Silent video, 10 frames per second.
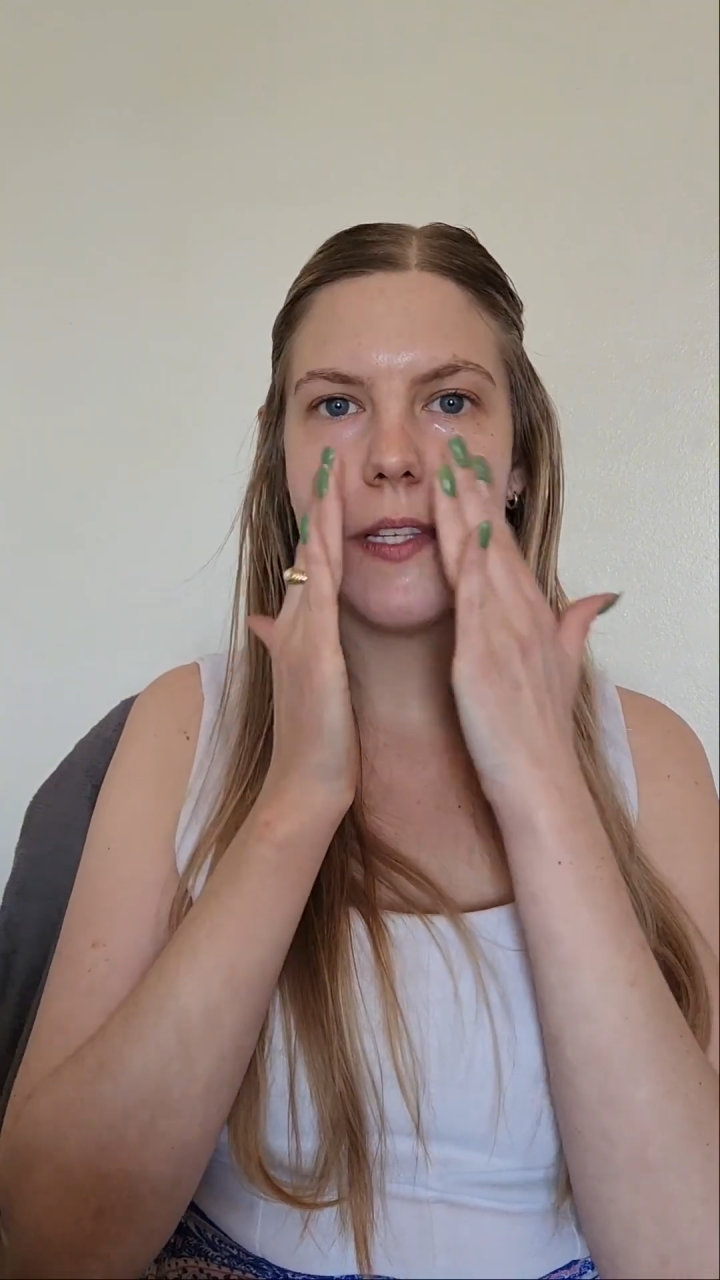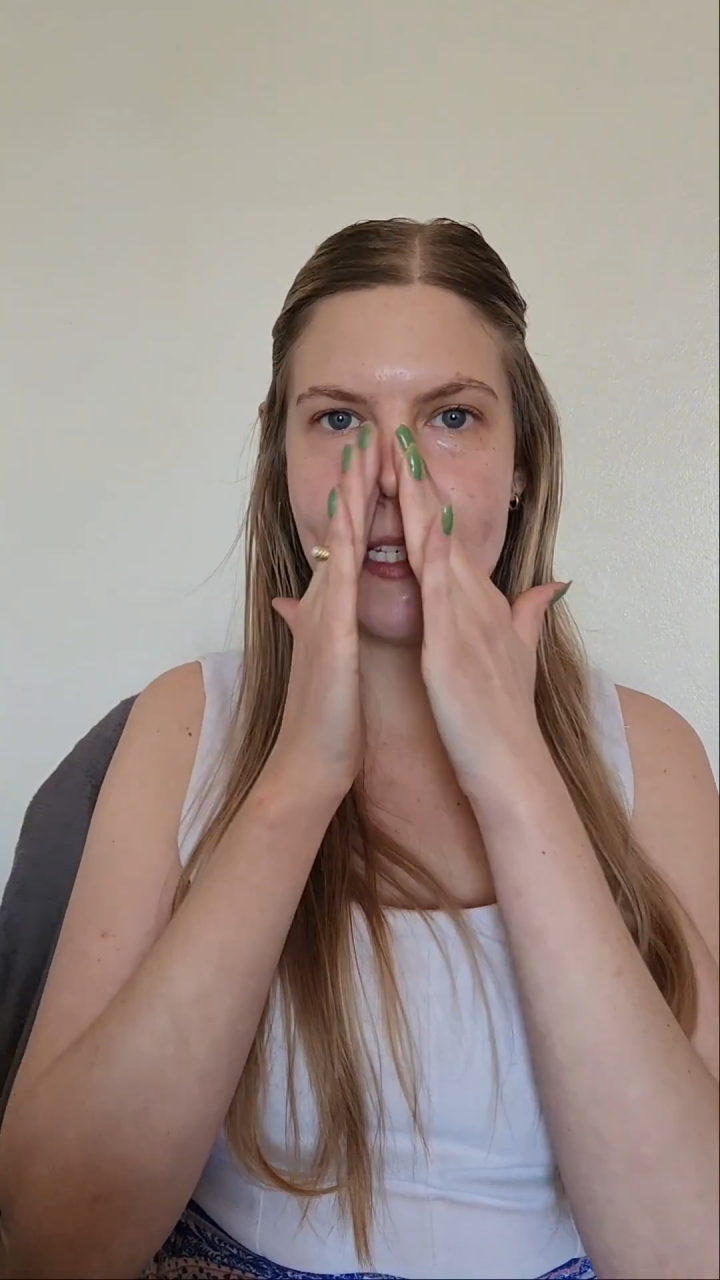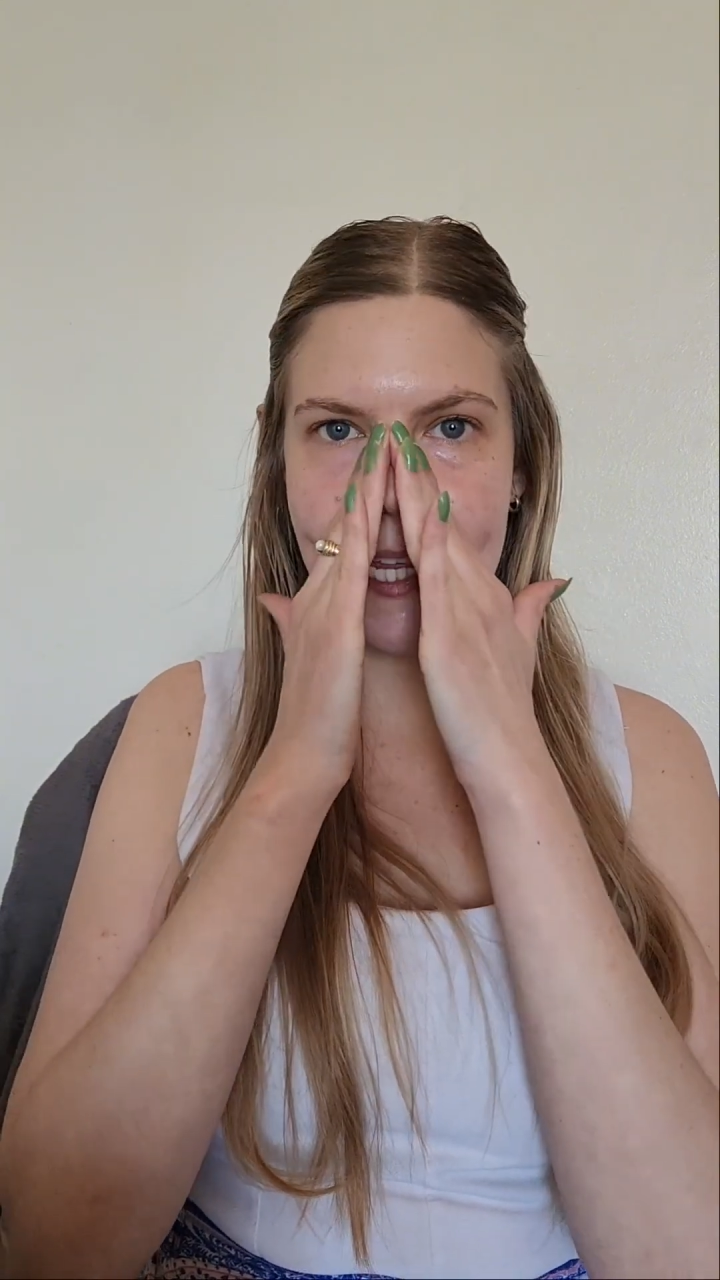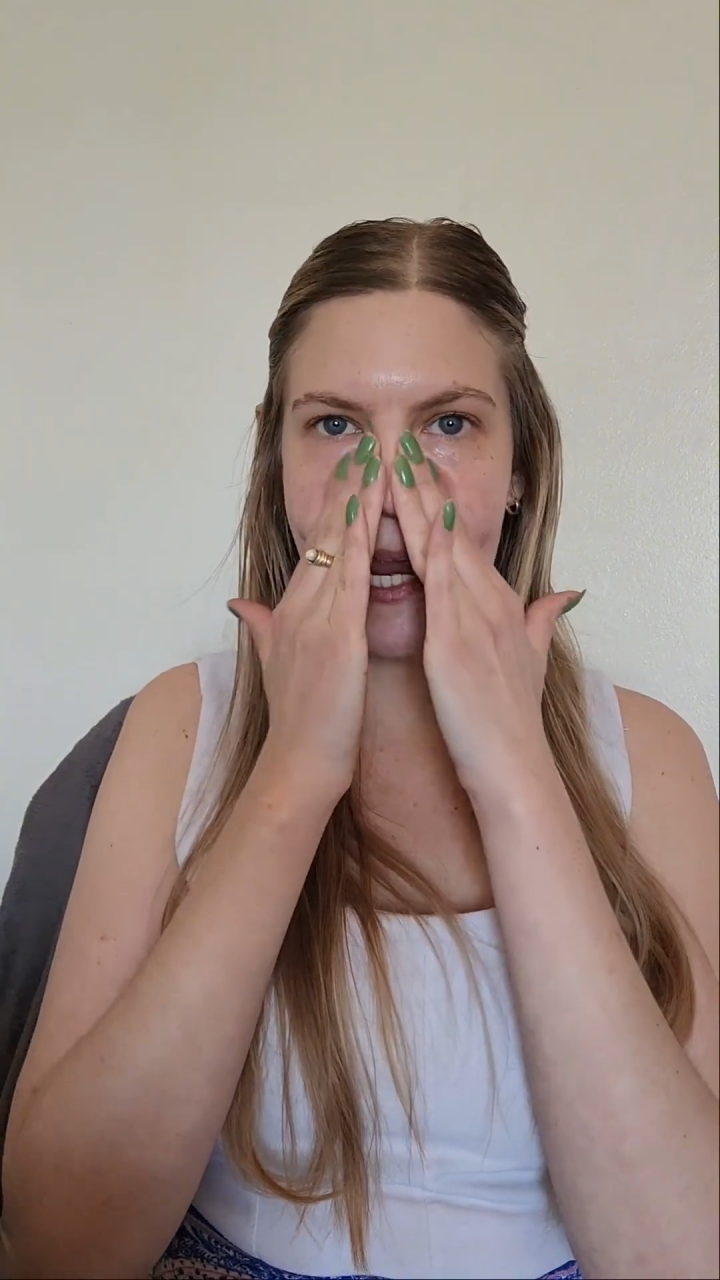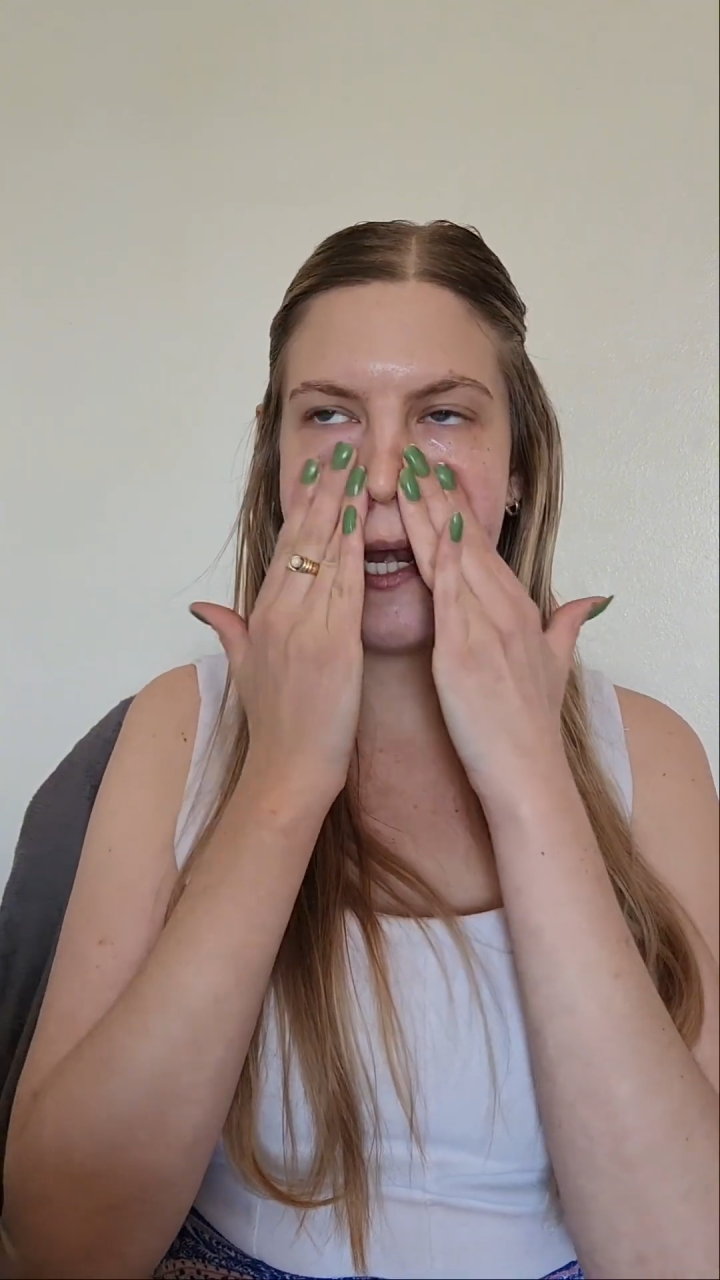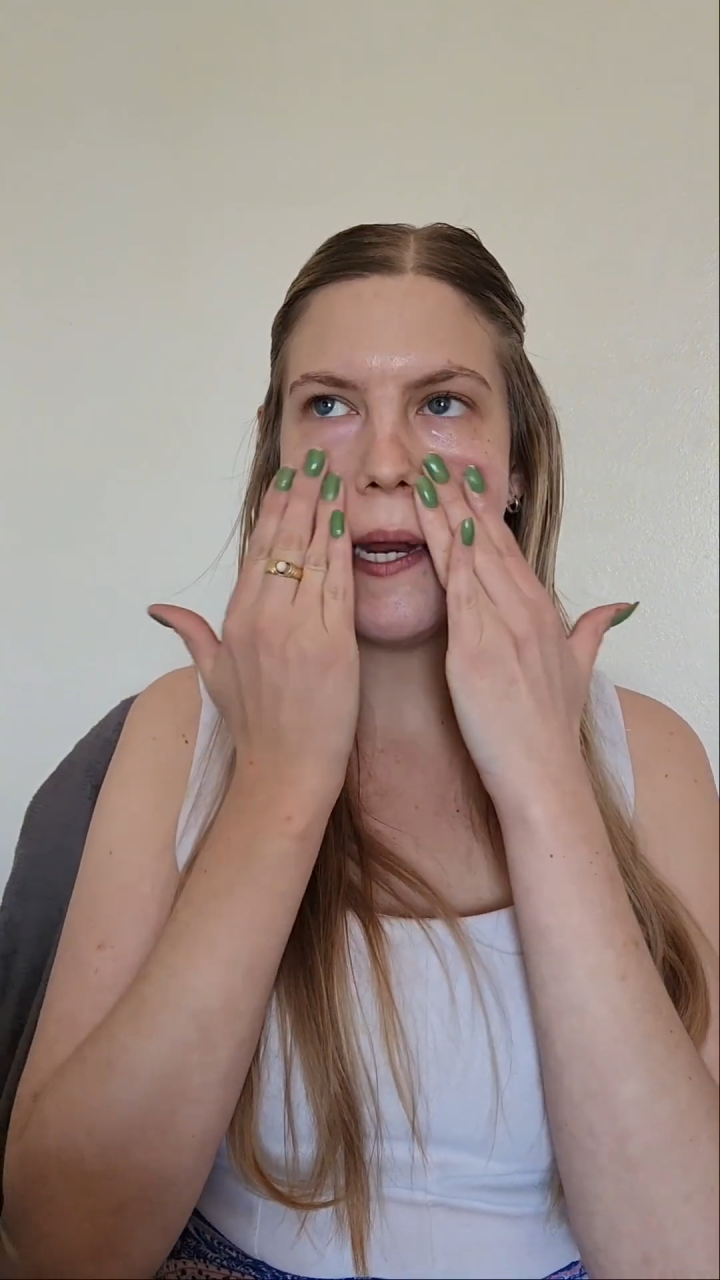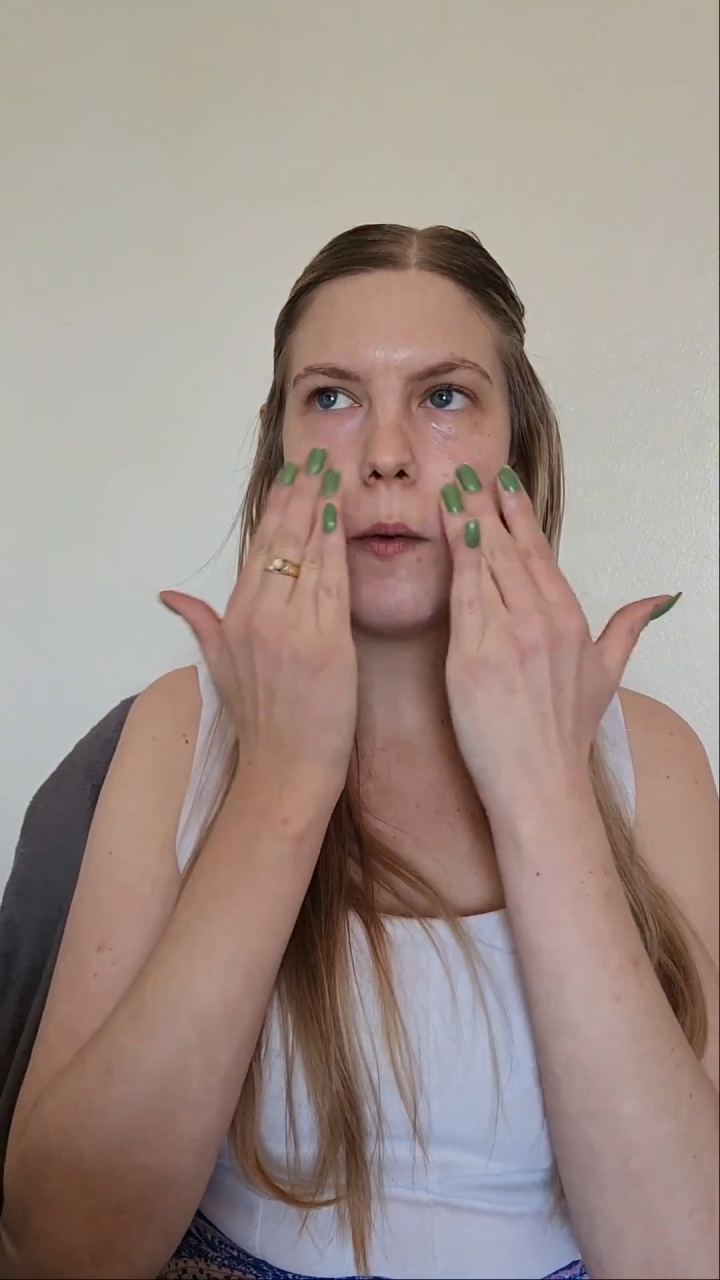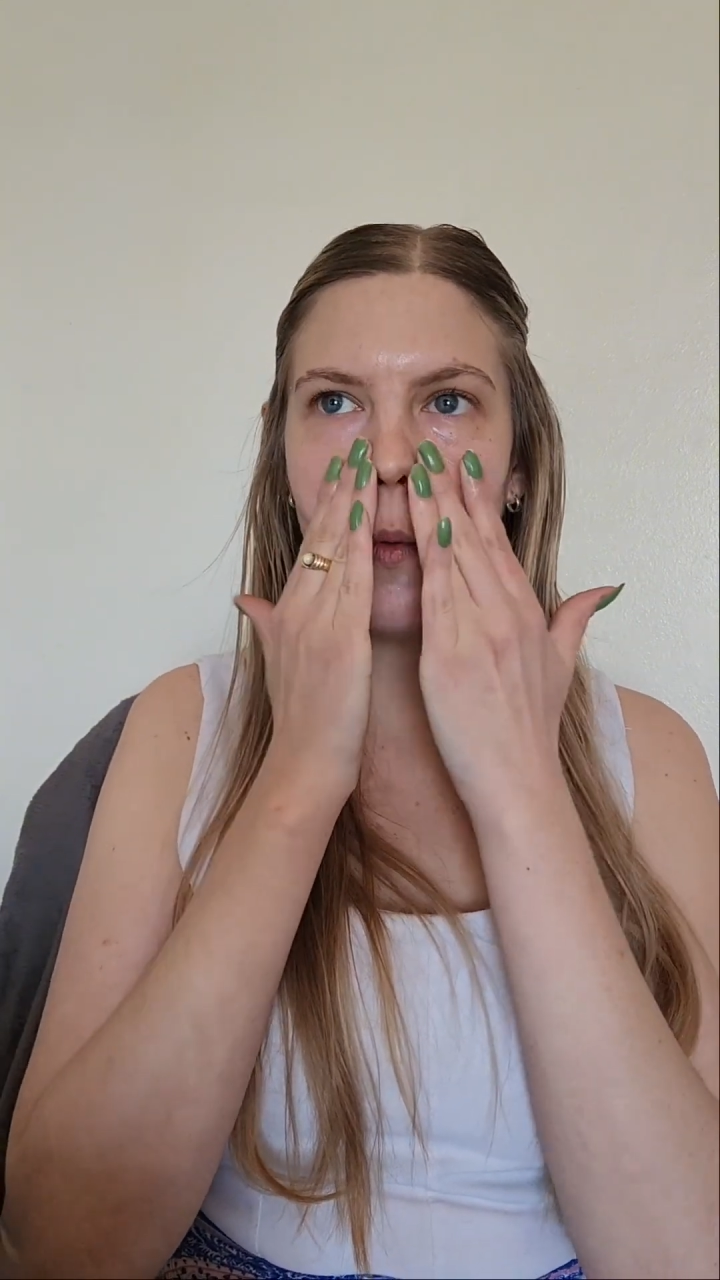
sailing